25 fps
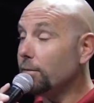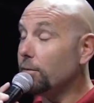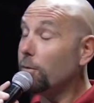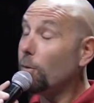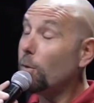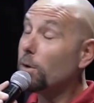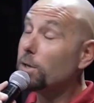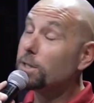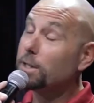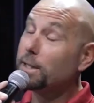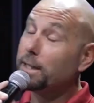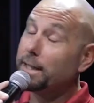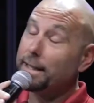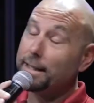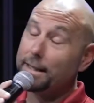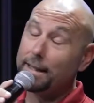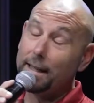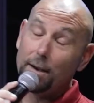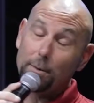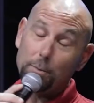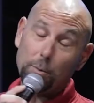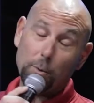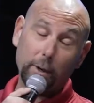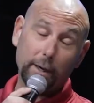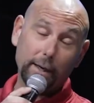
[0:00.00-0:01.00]
Unfortunately, at
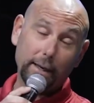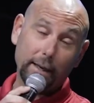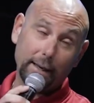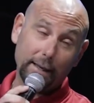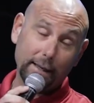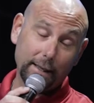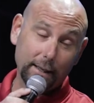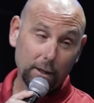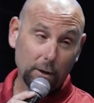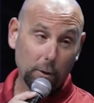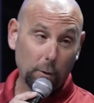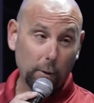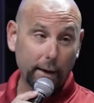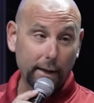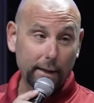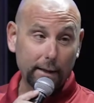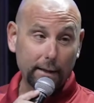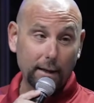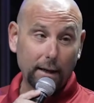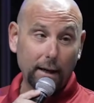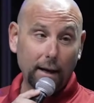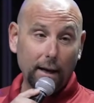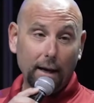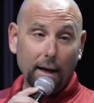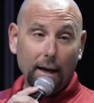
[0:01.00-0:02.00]
that point, I didn't quite
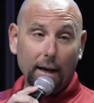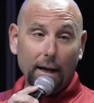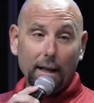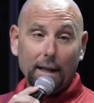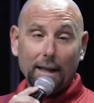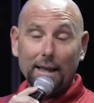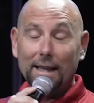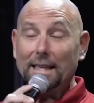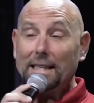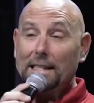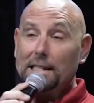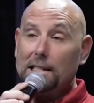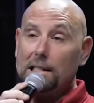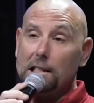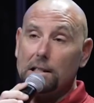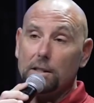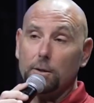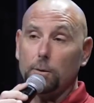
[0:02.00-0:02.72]
listen